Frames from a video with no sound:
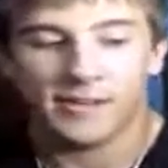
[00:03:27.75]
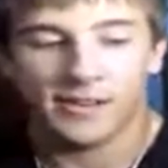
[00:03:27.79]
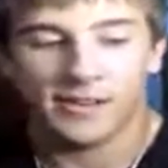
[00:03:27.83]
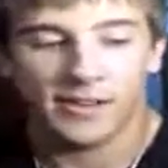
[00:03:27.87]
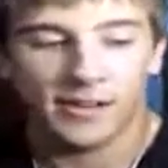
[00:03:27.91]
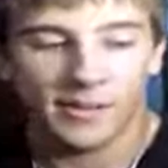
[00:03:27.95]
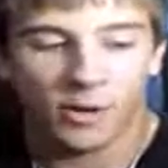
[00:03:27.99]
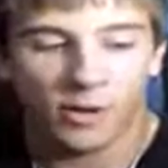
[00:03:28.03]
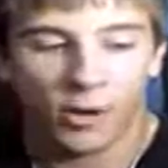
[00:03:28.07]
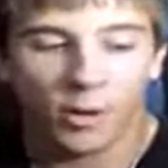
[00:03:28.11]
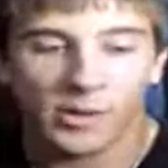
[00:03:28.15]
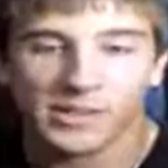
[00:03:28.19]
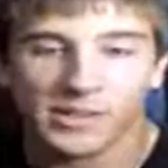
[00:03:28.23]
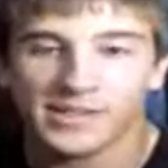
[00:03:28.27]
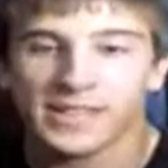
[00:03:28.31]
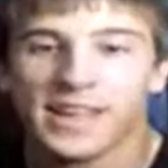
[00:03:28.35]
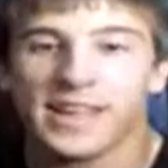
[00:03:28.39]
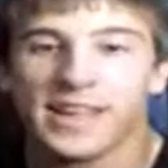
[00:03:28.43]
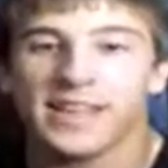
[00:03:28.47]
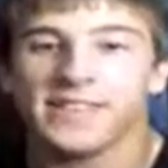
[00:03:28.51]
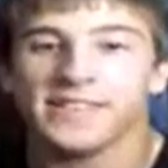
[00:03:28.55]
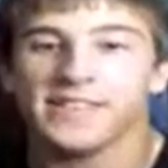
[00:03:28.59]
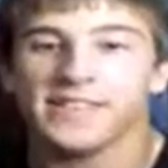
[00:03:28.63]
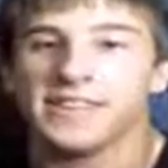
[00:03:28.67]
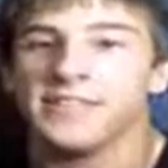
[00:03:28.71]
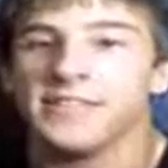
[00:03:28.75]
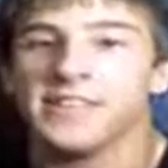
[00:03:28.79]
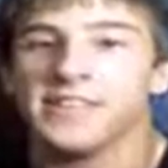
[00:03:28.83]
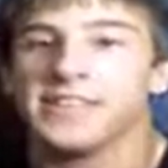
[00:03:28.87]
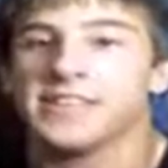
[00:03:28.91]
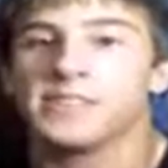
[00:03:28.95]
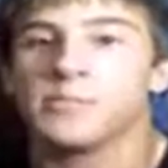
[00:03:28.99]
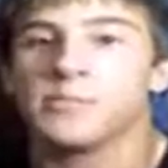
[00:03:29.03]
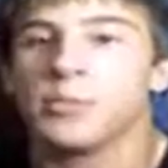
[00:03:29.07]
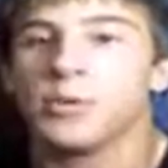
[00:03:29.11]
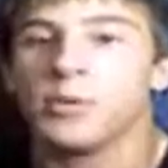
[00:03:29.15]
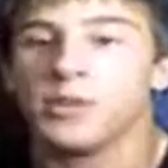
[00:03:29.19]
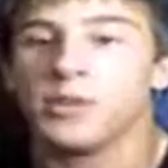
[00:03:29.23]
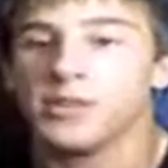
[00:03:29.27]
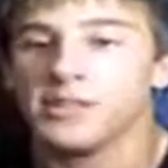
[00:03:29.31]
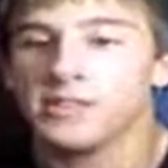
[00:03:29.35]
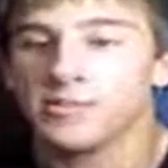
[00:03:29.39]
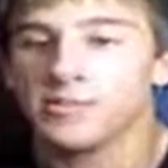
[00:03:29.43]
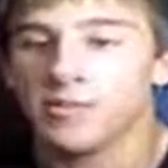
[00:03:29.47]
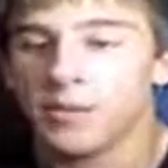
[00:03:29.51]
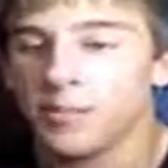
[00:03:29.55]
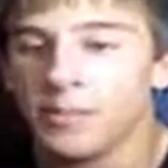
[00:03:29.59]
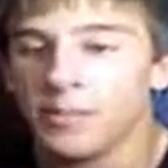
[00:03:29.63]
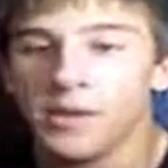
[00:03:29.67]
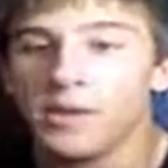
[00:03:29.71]
OS X is invincible, it's
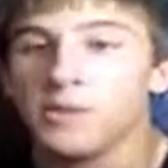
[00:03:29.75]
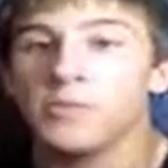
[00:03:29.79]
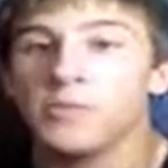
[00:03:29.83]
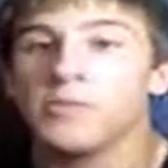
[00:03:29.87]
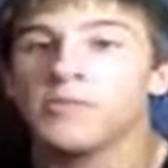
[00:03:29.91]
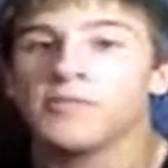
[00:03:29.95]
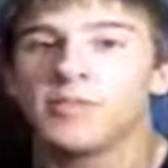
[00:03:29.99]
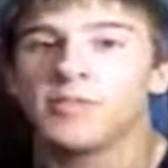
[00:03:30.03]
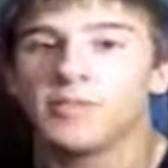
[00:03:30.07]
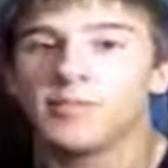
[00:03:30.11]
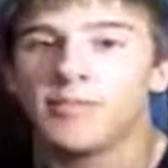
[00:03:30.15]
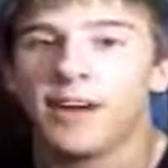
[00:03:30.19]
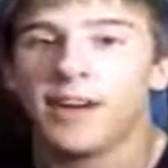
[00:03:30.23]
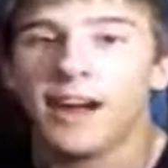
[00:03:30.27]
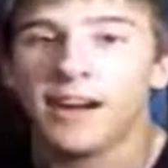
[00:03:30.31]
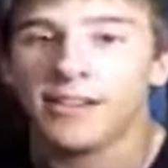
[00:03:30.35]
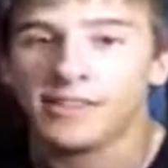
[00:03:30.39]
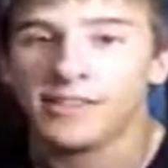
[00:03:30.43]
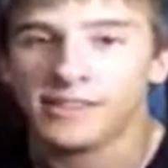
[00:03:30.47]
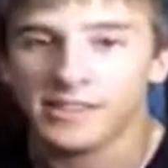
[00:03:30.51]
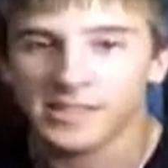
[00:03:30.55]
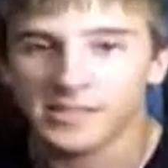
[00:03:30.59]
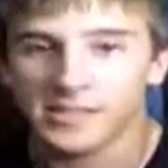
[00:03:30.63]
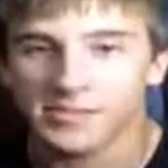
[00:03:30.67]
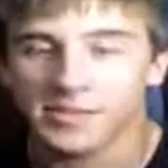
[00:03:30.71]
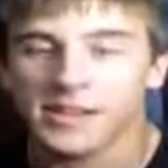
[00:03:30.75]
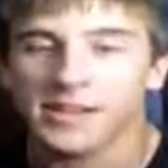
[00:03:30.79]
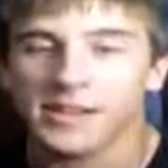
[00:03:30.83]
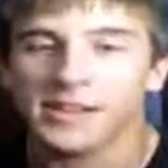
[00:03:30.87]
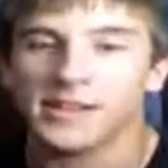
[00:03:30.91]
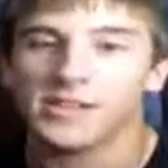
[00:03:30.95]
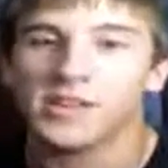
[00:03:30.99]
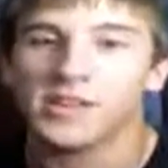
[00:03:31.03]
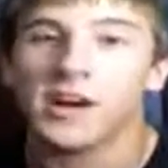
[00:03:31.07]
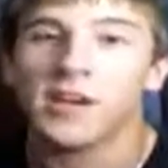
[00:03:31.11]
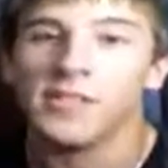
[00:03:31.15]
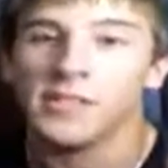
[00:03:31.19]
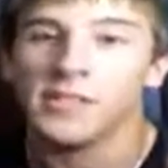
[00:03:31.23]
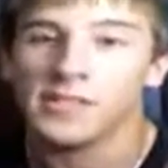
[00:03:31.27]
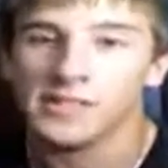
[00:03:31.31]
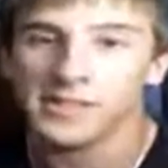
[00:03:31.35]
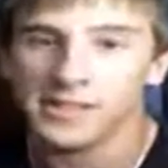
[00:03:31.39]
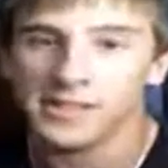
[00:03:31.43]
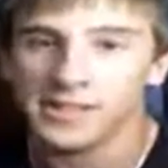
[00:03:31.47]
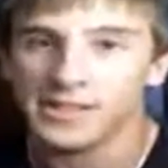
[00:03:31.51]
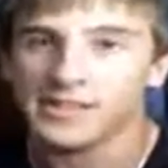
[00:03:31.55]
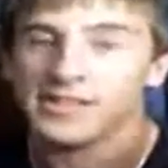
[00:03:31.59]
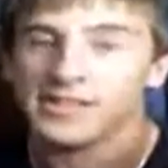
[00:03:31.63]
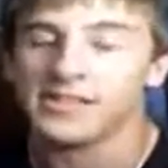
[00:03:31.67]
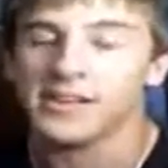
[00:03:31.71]
immune from viruses, because
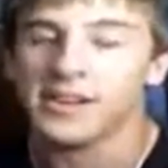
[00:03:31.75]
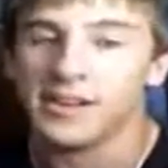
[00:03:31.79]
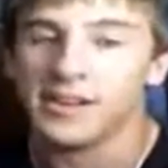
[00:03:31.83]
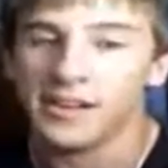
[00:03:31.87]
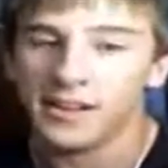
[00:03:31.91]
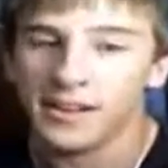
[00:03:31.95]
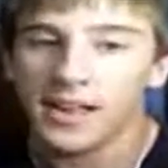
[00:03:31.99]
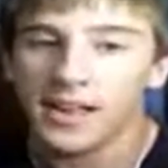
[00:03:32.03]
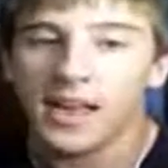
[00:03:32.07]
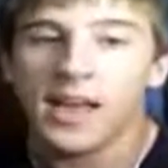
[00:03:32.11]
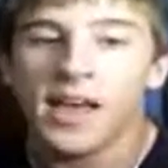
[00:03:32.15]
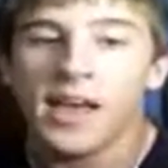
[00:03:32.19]
obviously it's not.